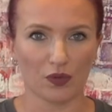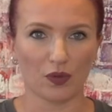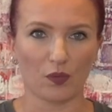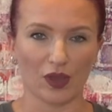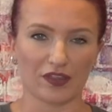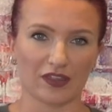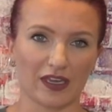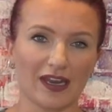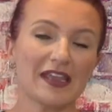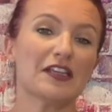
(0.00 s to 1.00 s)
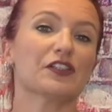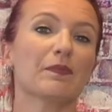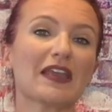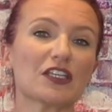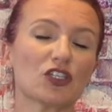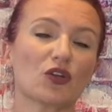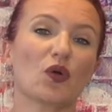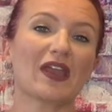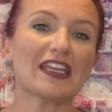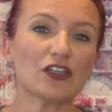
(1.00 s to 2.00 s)
worth it. So make
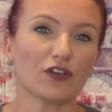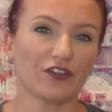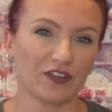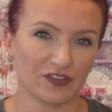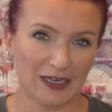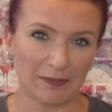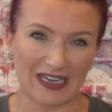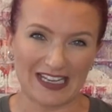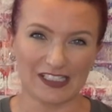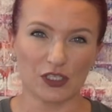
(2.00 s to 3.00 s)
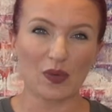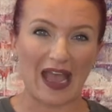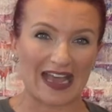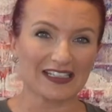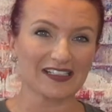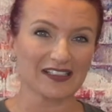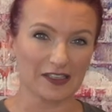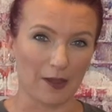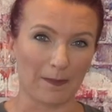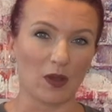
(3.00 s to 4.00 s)
sure in your 15 minutes you add
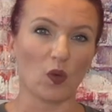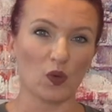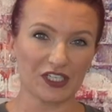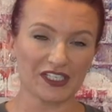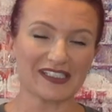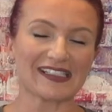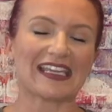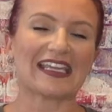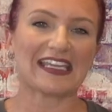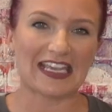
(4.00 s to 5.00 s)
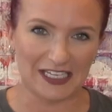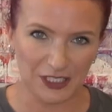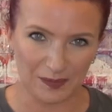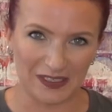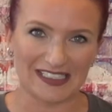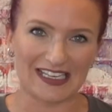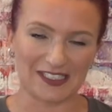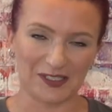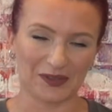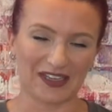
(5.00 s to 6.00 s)
some audience engagement
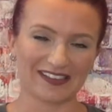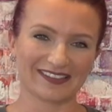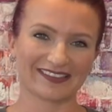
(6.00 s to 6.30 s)
into it.